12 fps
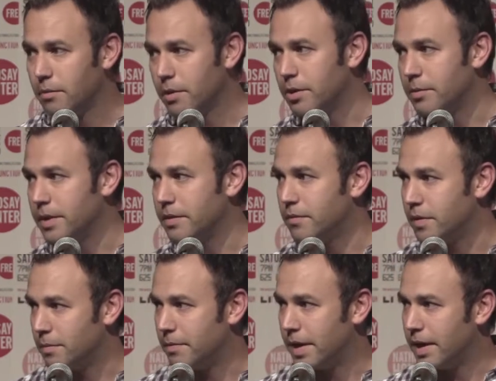I want to read
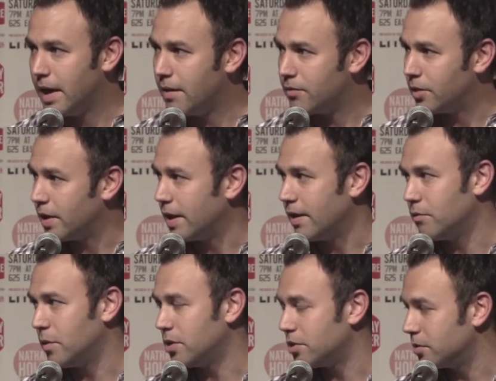from my novel, and I have
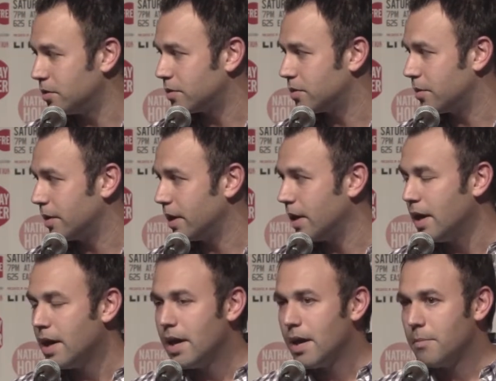one short story,
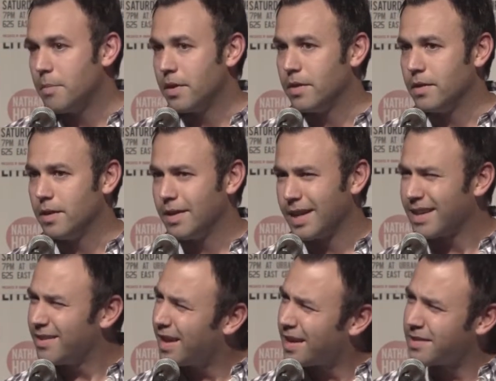but like a
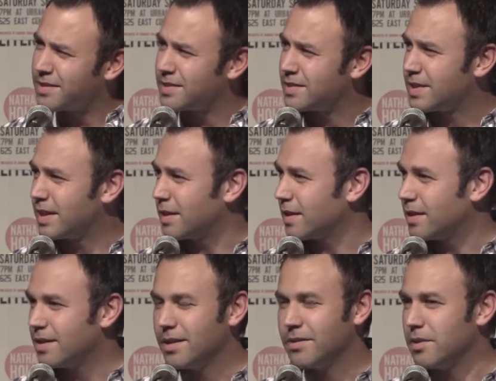lot of this is going
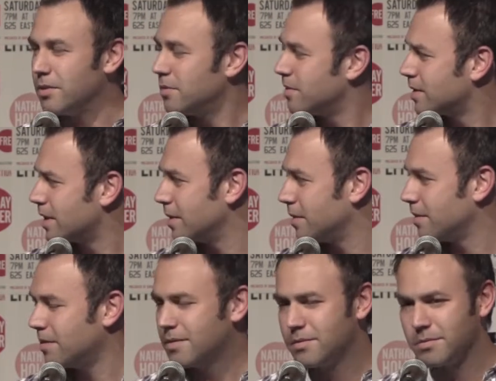to, I don't know,
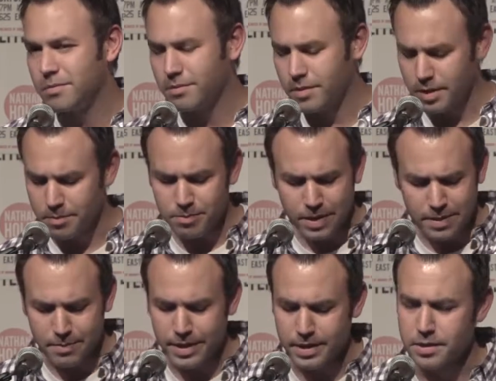we're going to play
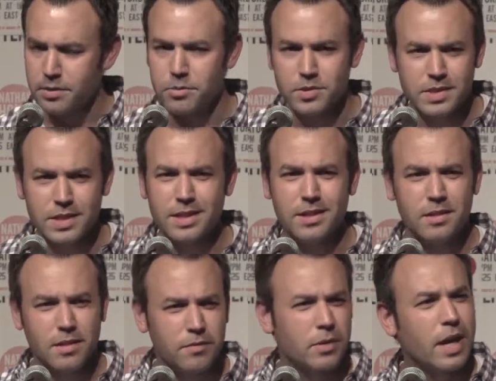it by ear. We'll
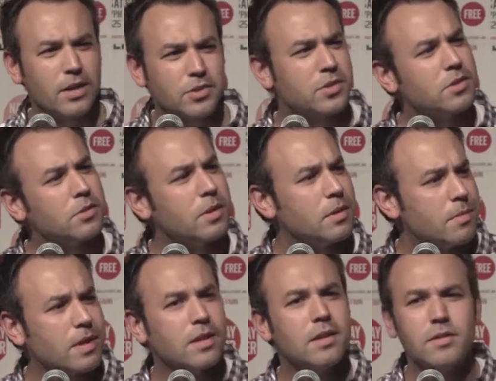see if you guys are still with
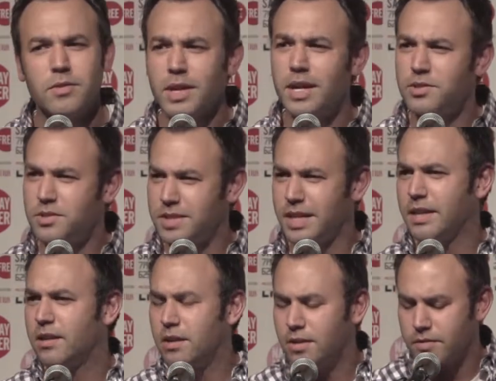me, if you guys are
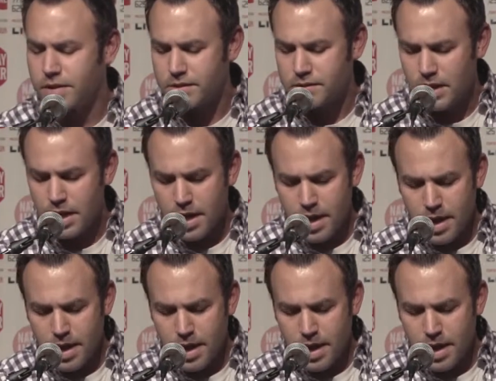digging all of this.